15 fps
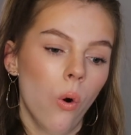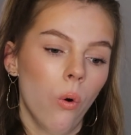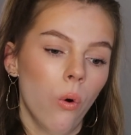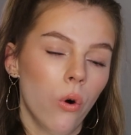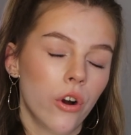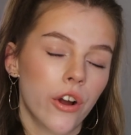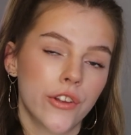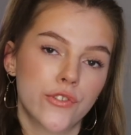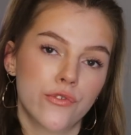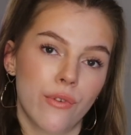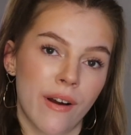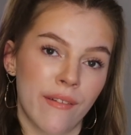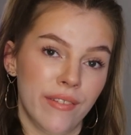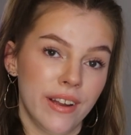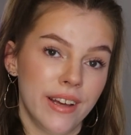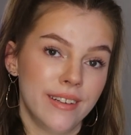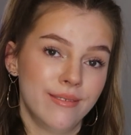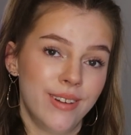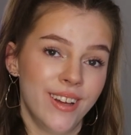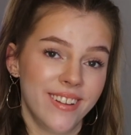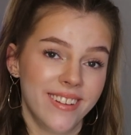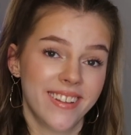or go travelling,
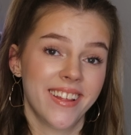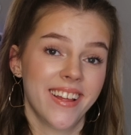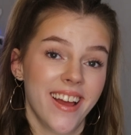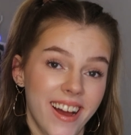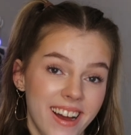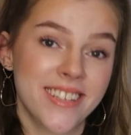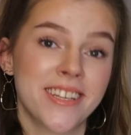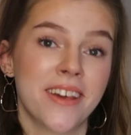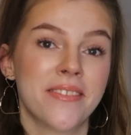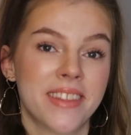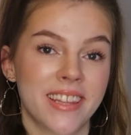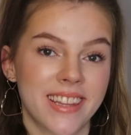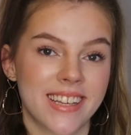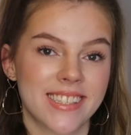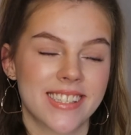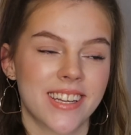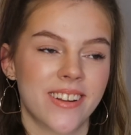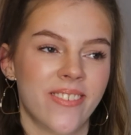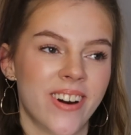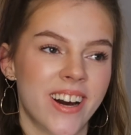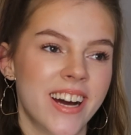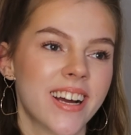I don't think that's going
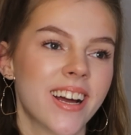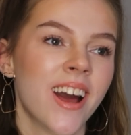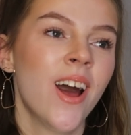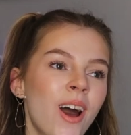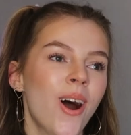to work.